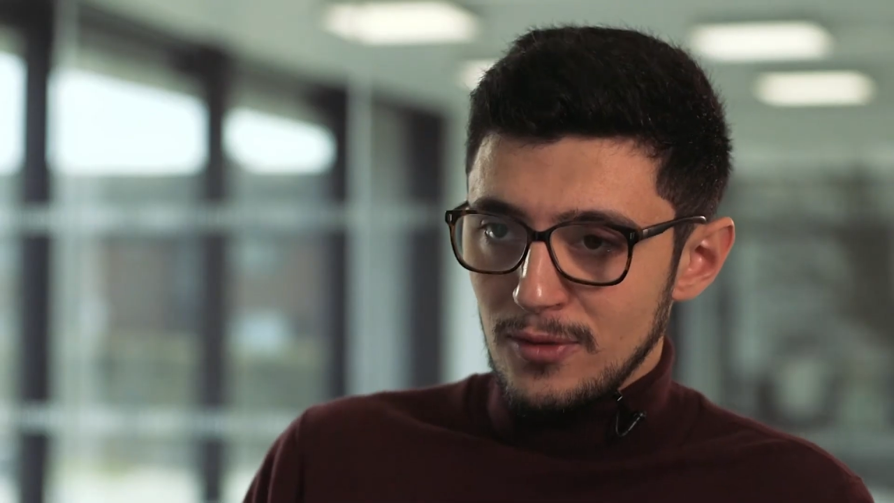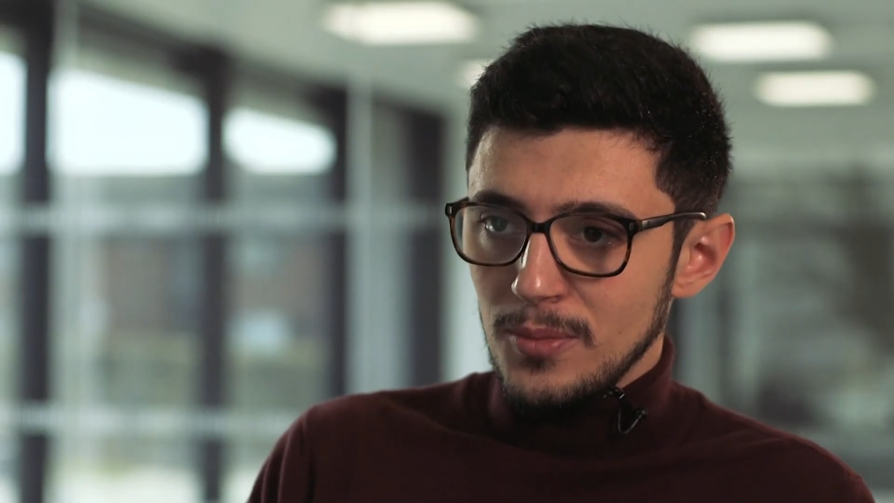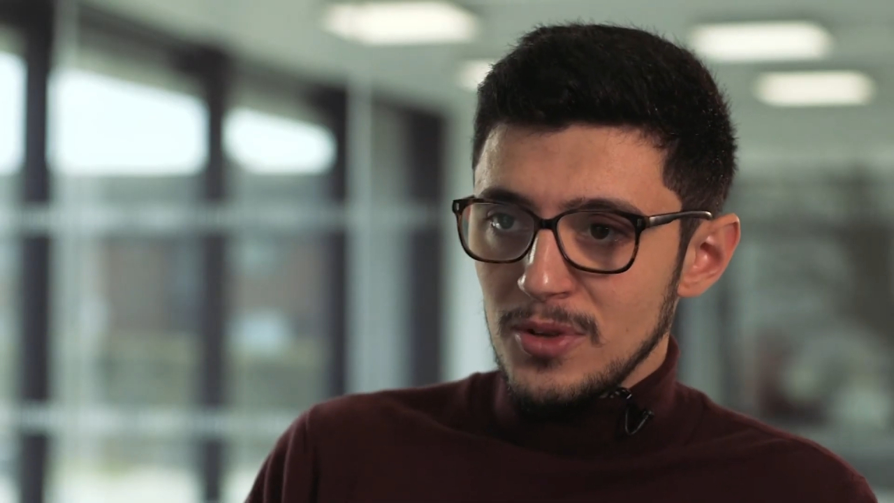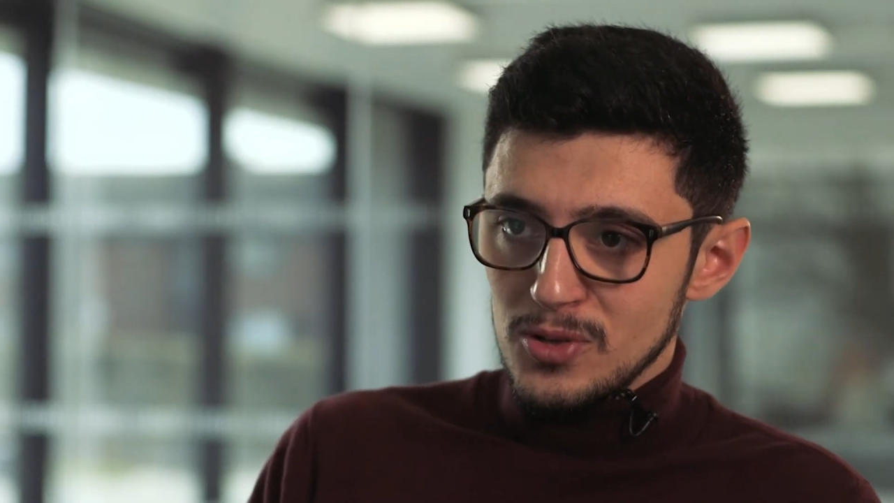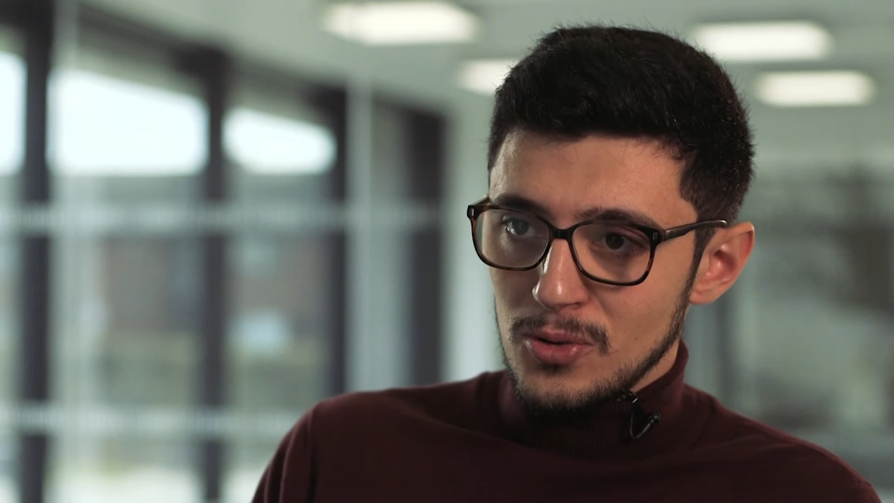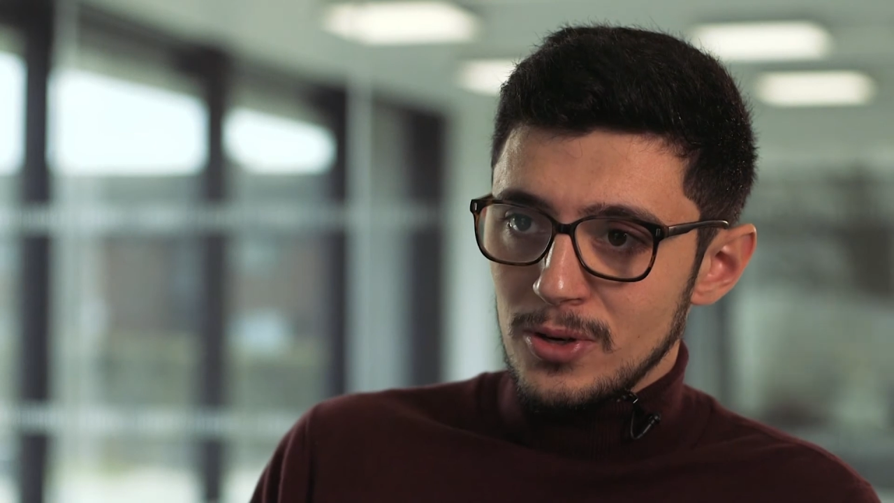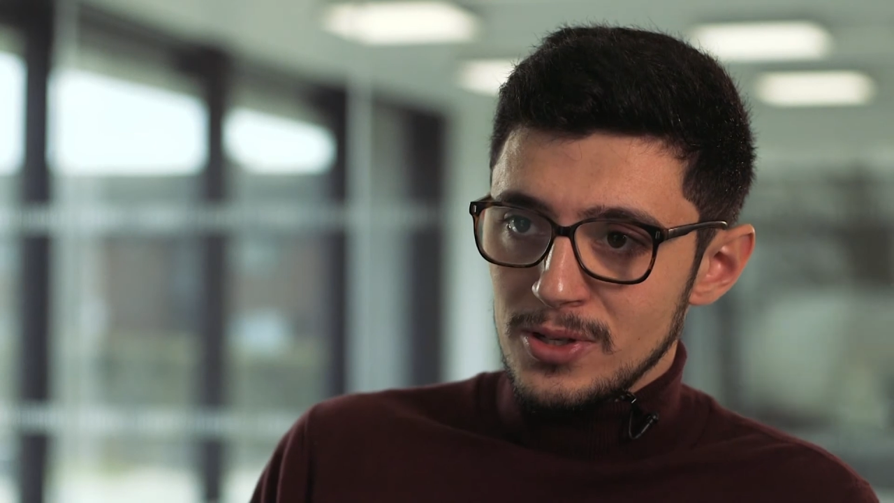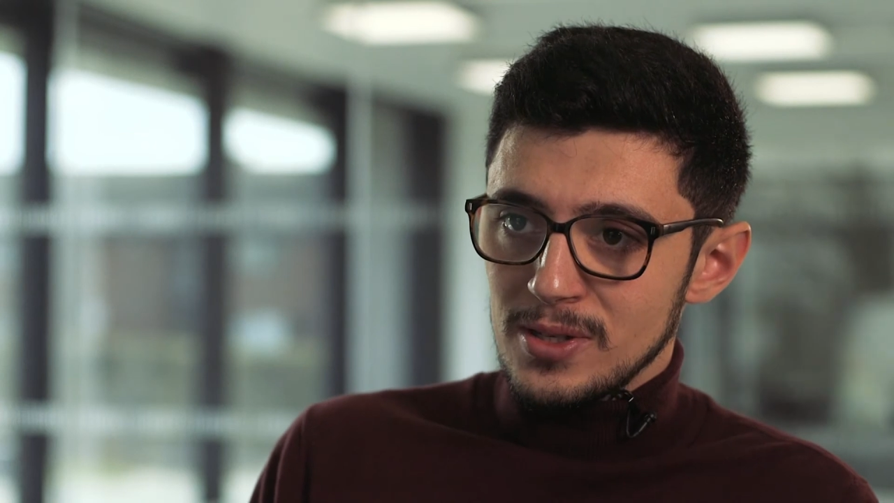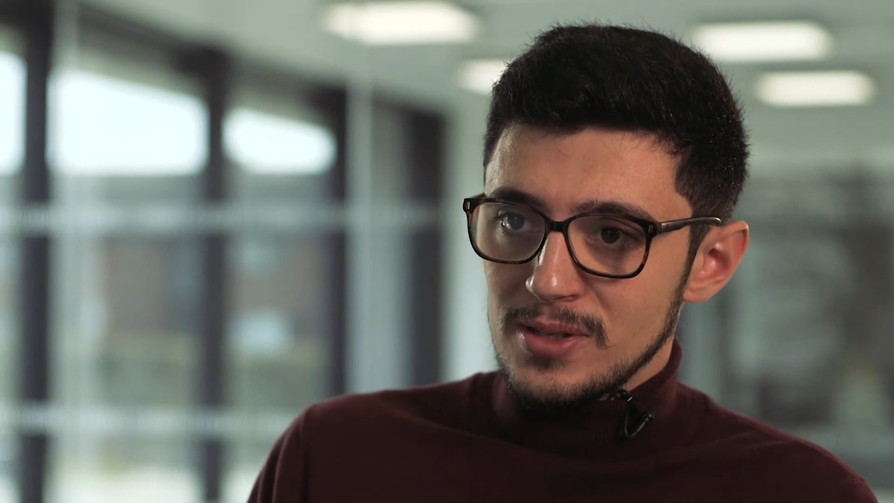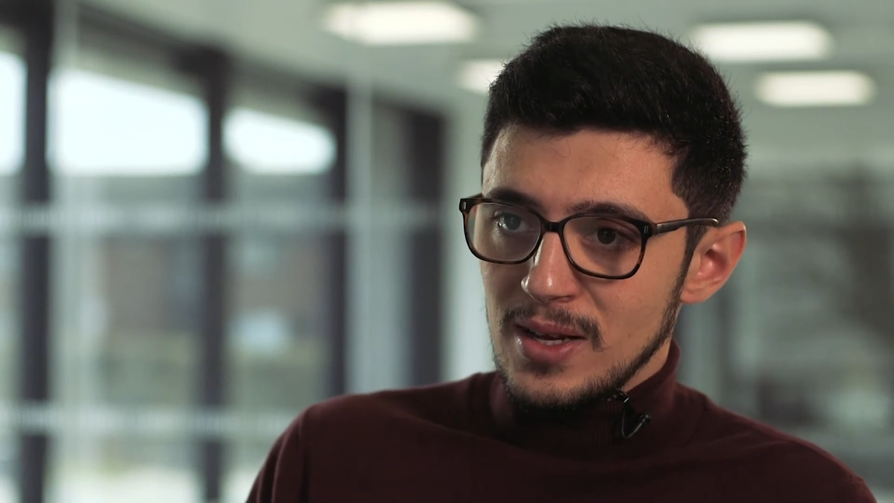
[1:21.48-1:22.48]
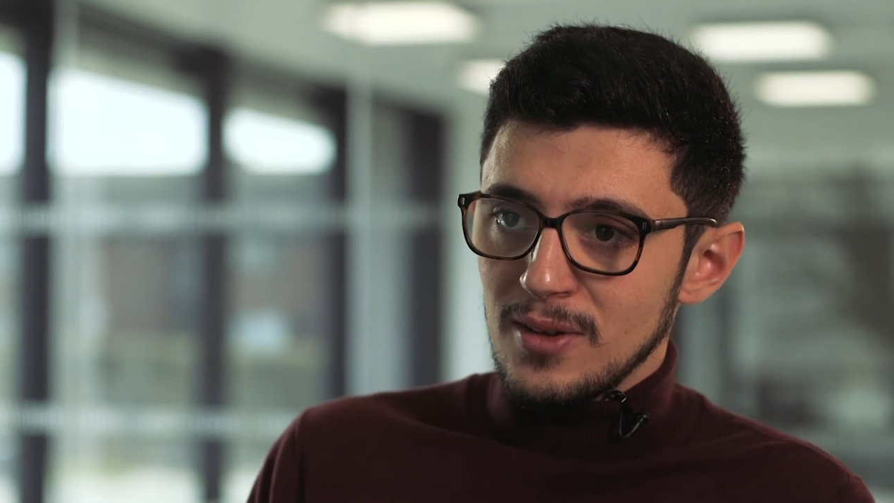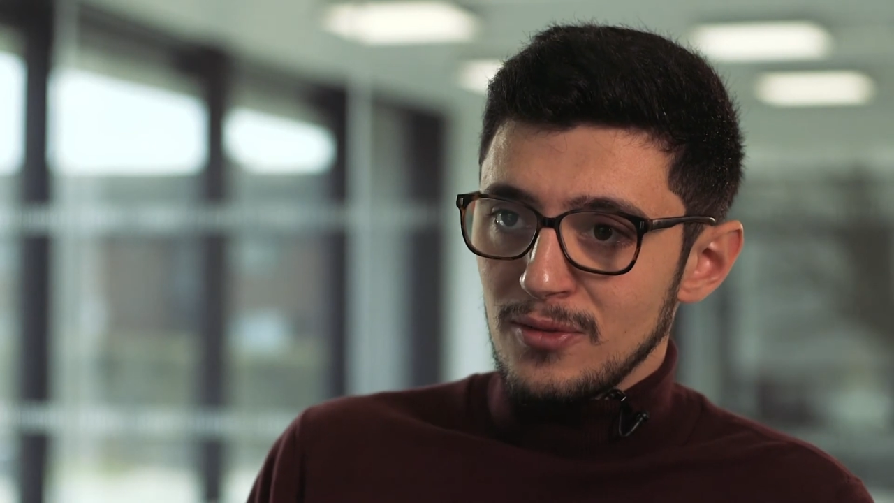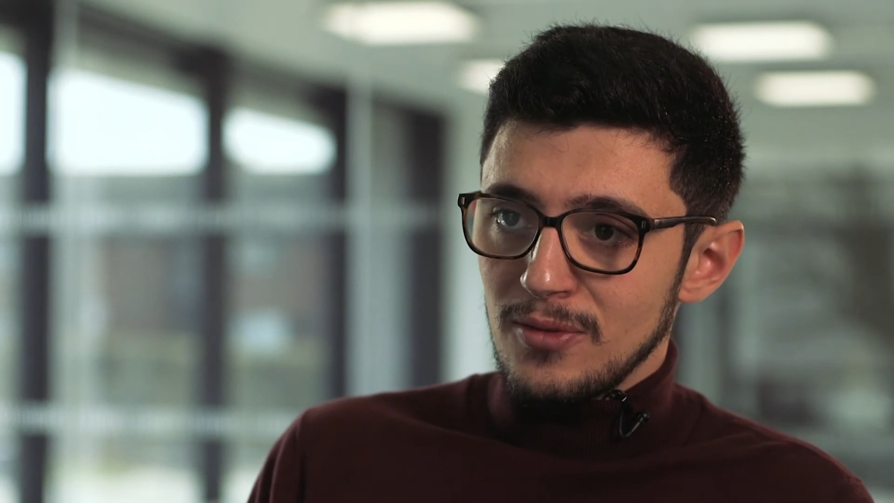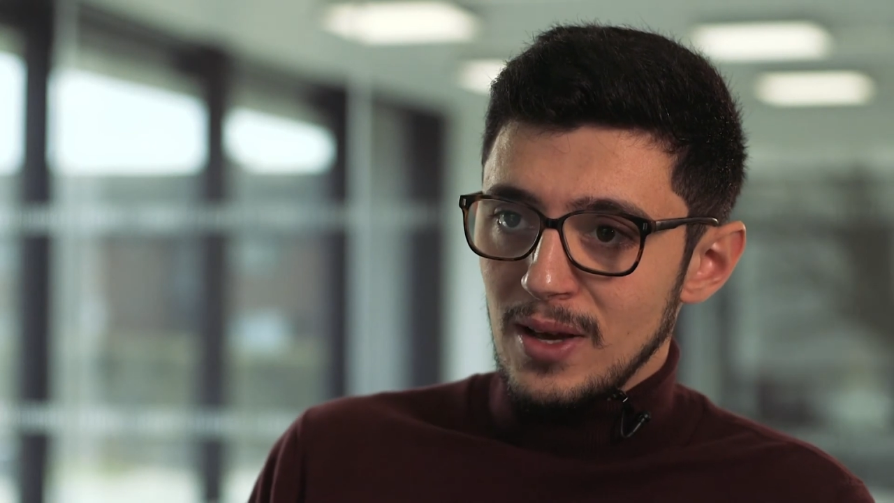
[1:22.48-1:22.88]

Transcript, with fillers: from this course itself